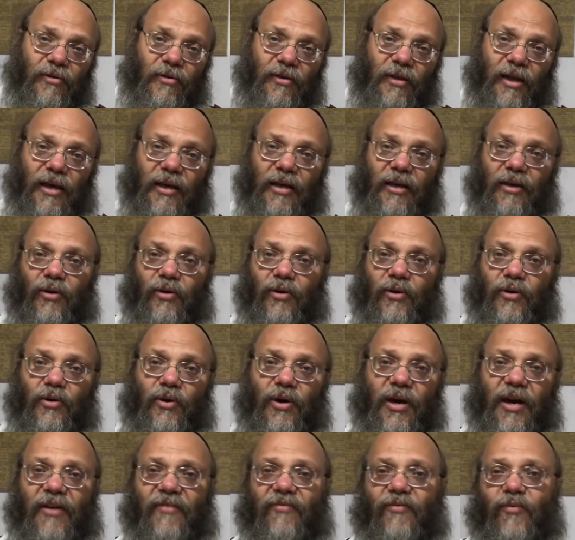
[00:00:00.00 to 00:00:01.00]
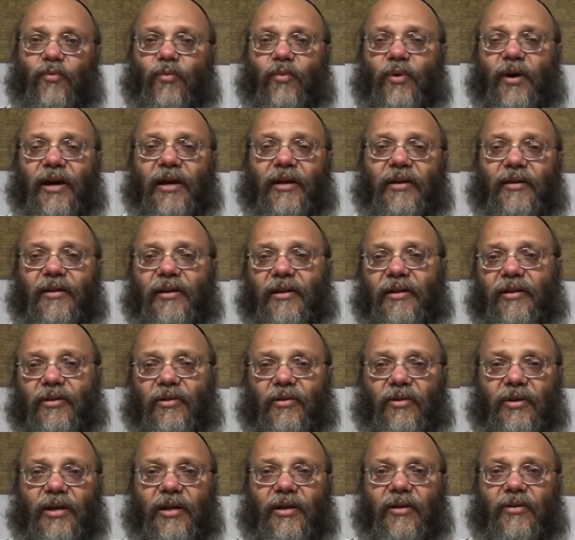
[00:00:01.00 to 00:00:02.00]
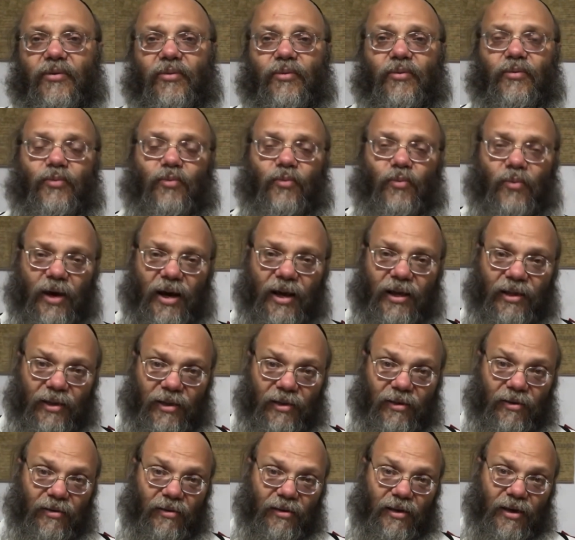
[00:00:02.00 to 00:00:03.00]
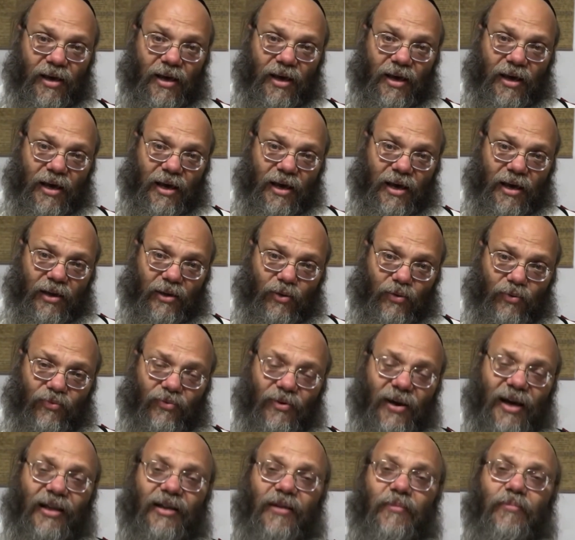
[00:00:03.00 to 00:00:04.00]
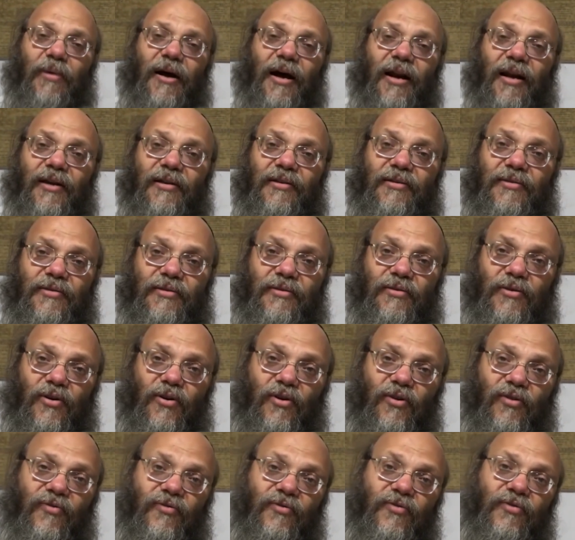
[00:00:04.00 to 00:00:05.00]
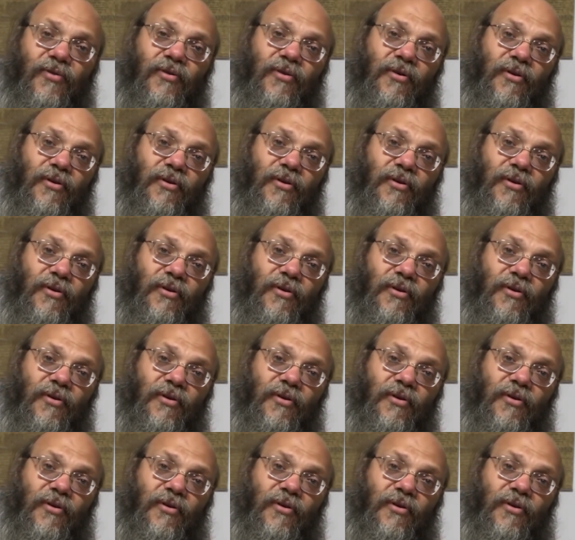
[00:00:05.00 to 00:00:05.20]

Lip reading: Like you have weight that you need to weight it and to find the balance of